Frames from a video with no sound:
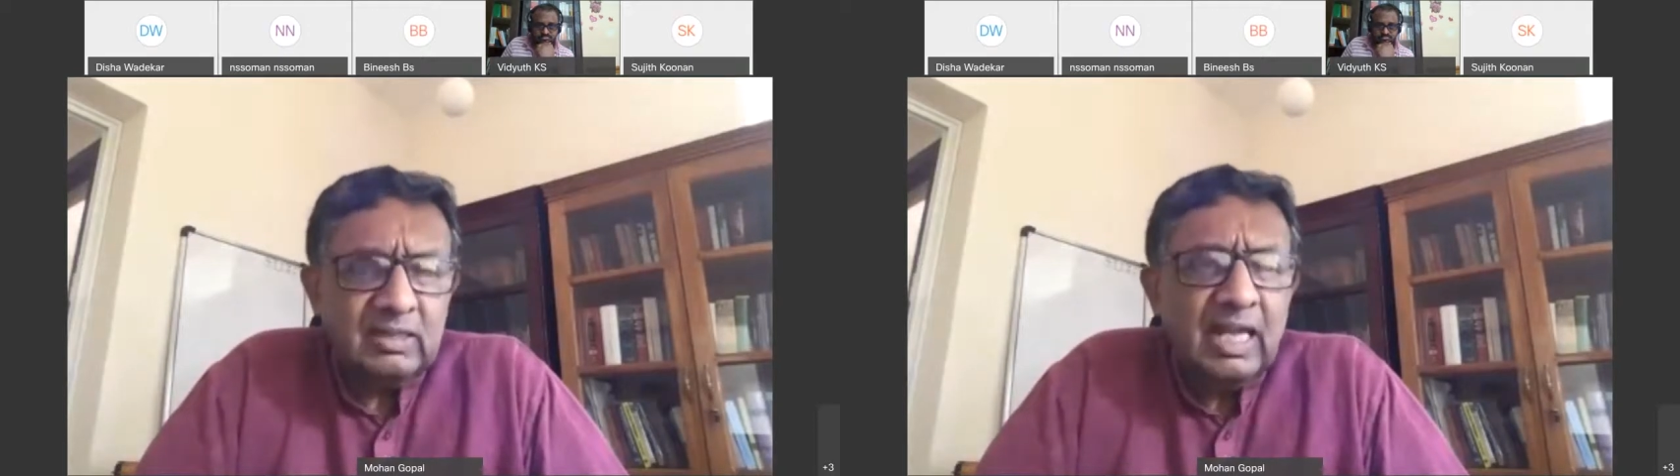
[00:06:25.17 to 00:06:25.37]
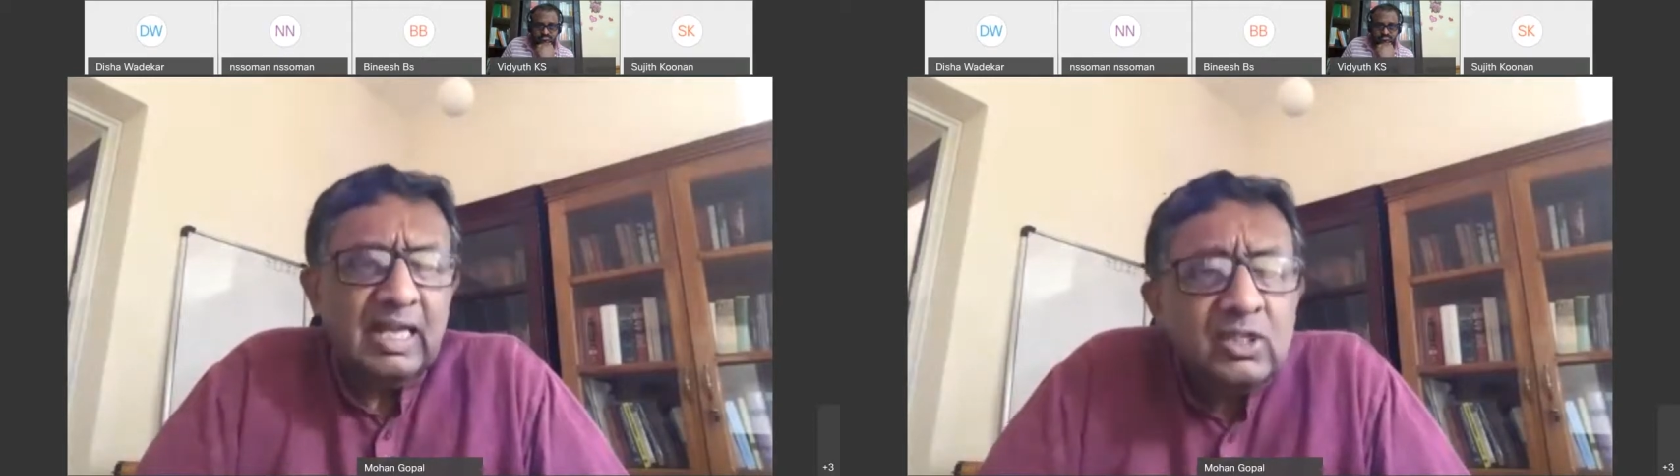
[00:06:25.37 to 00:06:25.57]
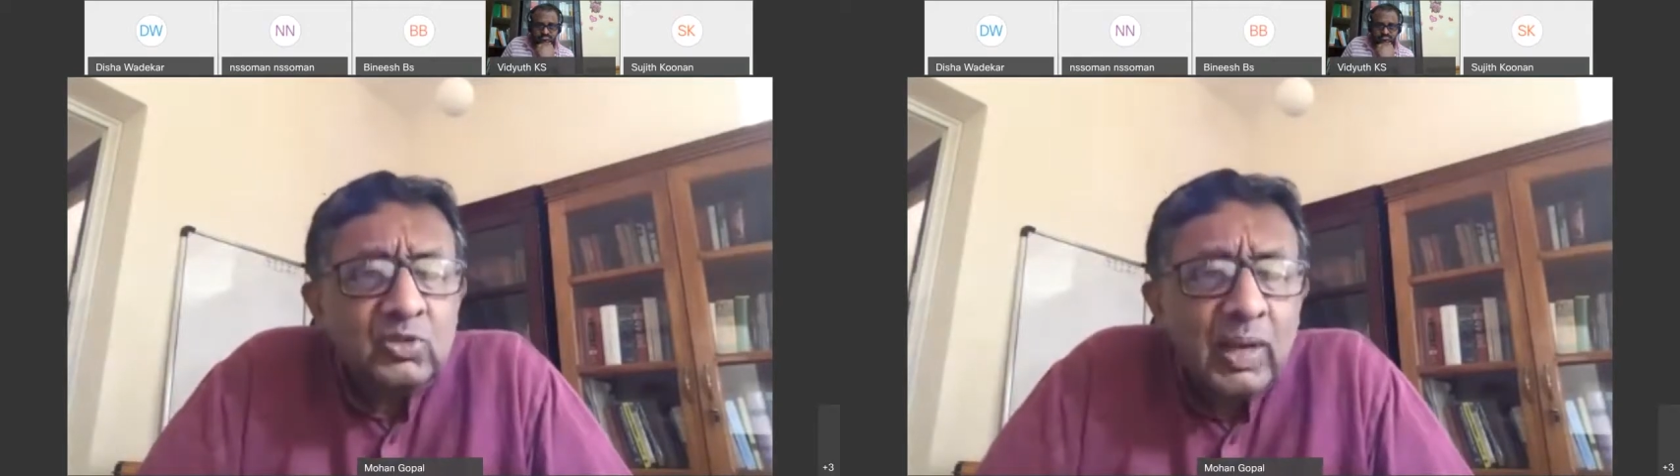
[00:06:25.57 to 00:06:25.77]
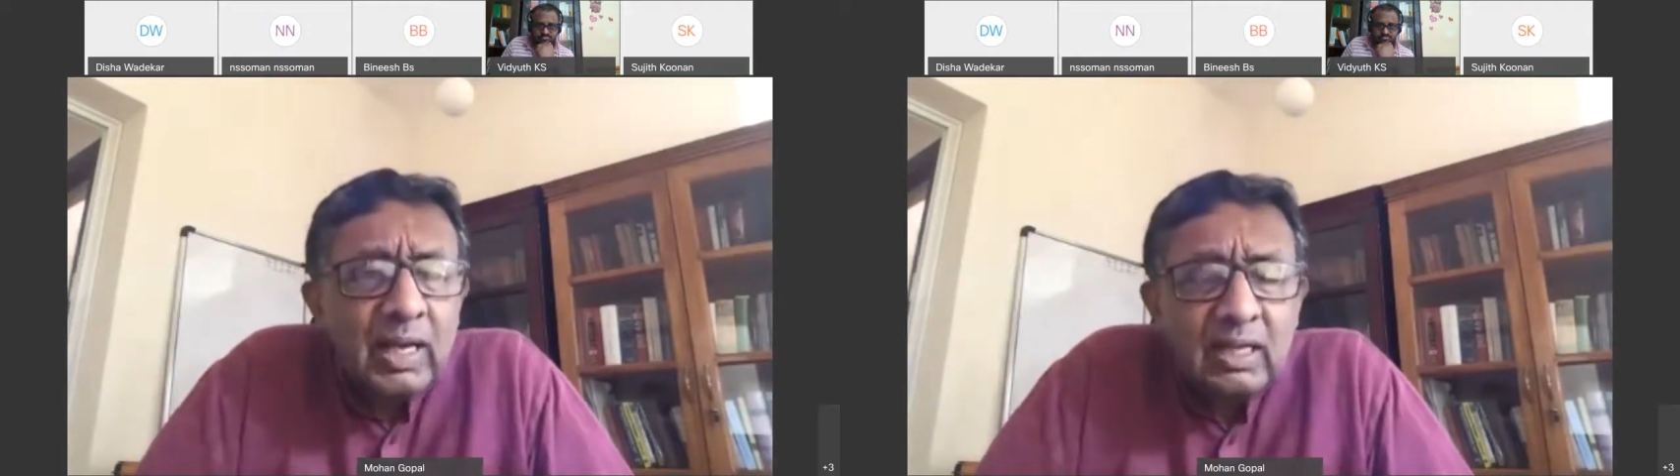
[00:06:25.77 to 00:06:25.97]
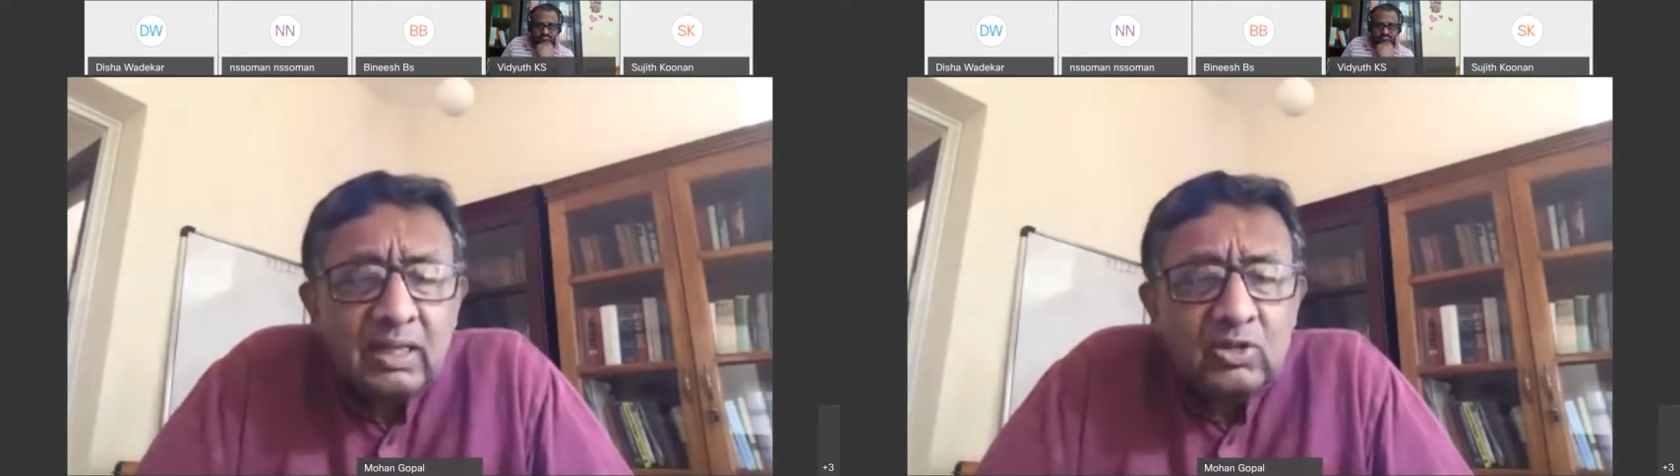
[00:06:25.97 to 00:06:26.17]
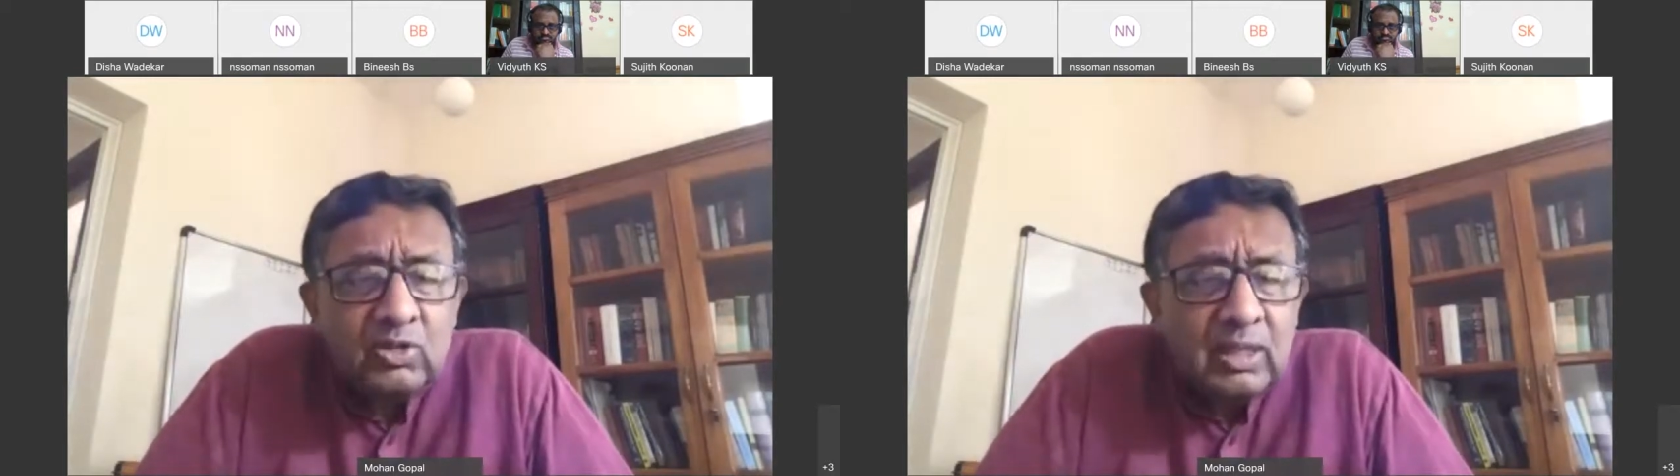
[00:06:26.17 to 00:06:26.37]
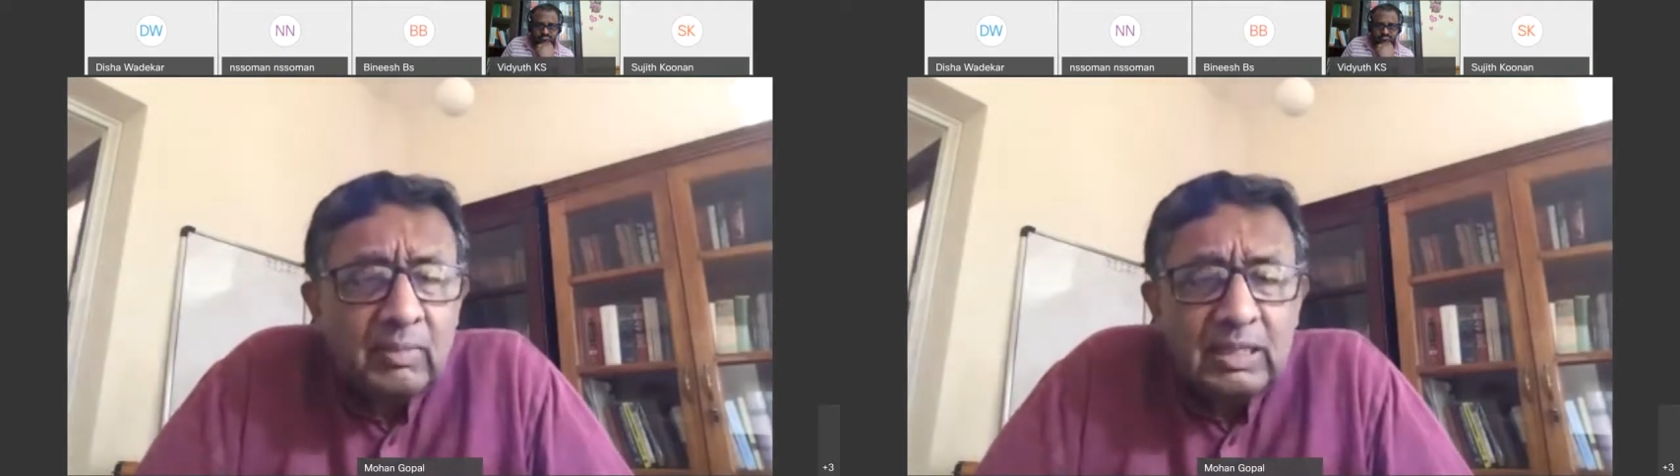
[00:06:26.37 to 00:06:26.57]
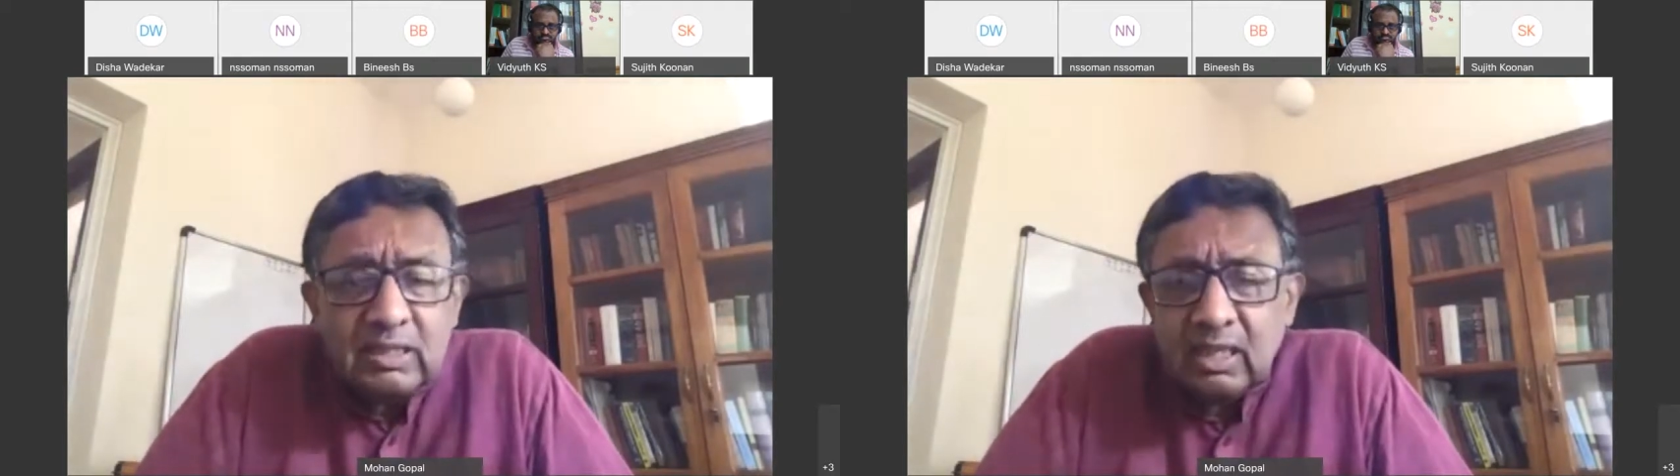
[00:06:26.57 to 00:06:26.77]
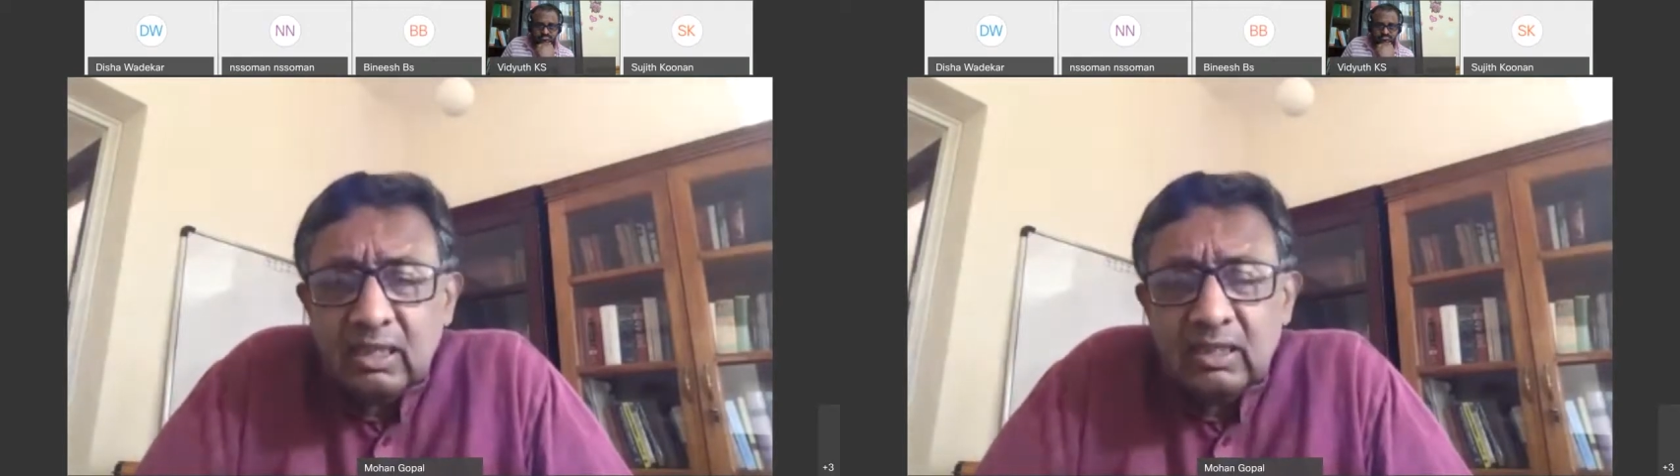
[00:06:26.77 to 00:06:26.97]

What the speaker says: That is why, to some extent,